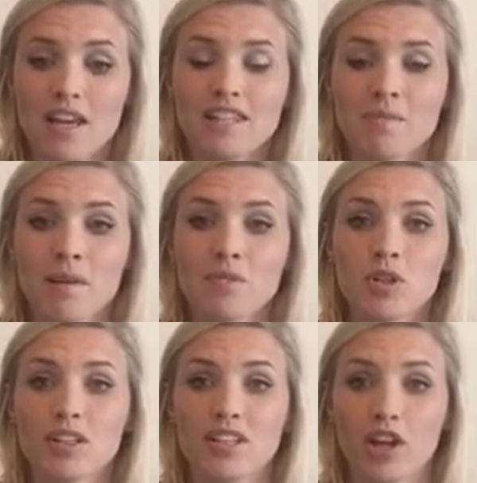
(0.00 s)
Sometimes there
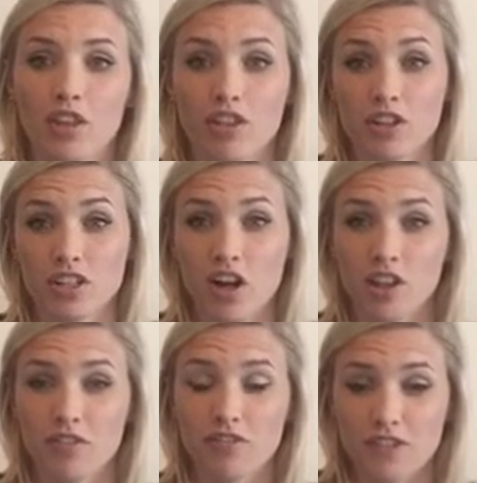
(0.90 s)
is like a
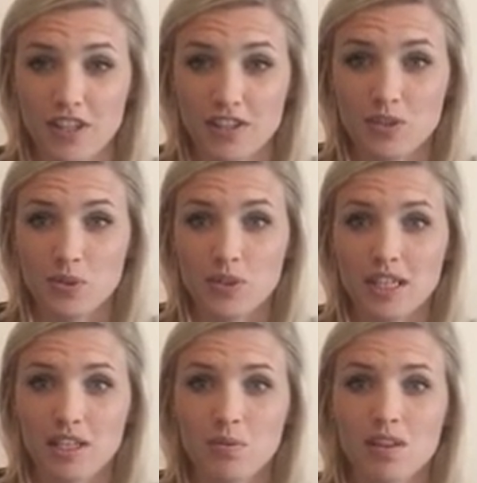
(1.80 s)
$30 fee
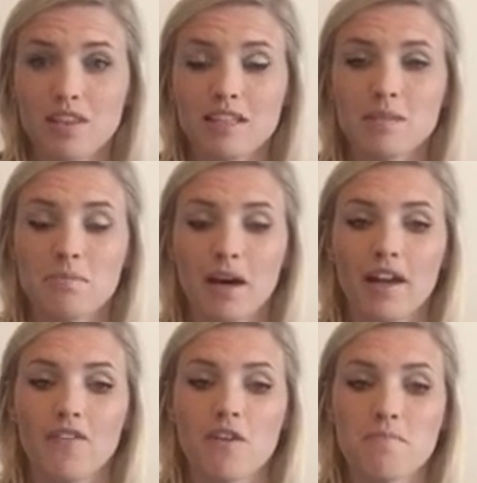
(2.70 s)
associated with this, but
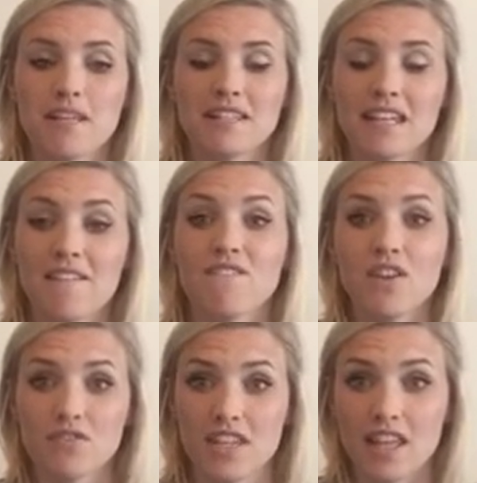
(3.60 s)
if it means getting
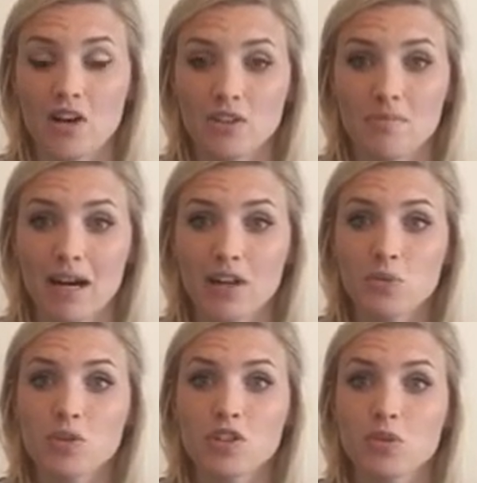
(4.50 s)
50,000 miles,
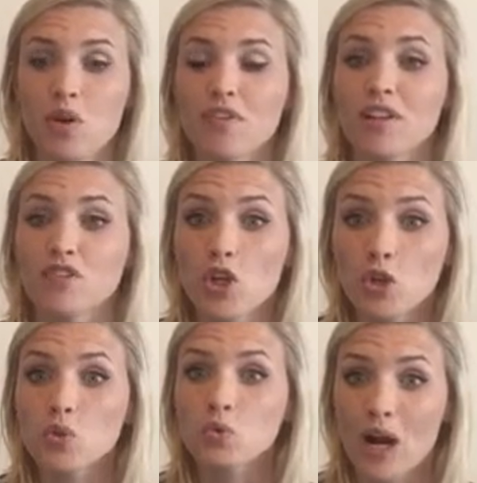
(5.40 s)
which is the equivalent of
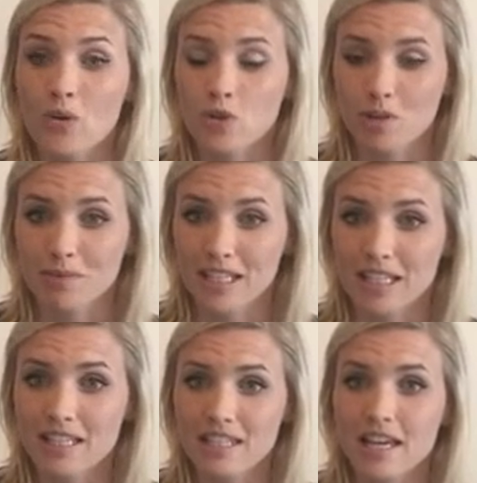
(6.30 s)
2 round-trip
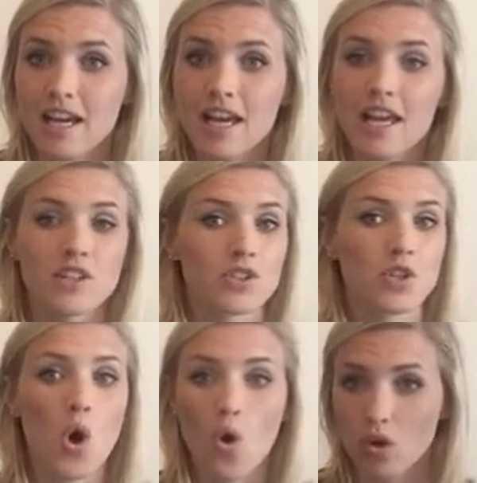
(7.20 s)
tickets, it's
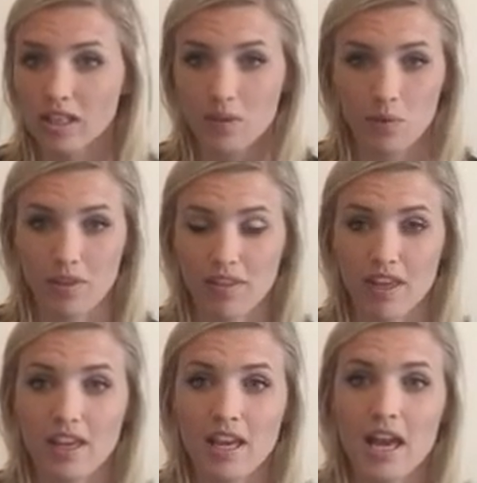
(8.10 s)
totally worth it.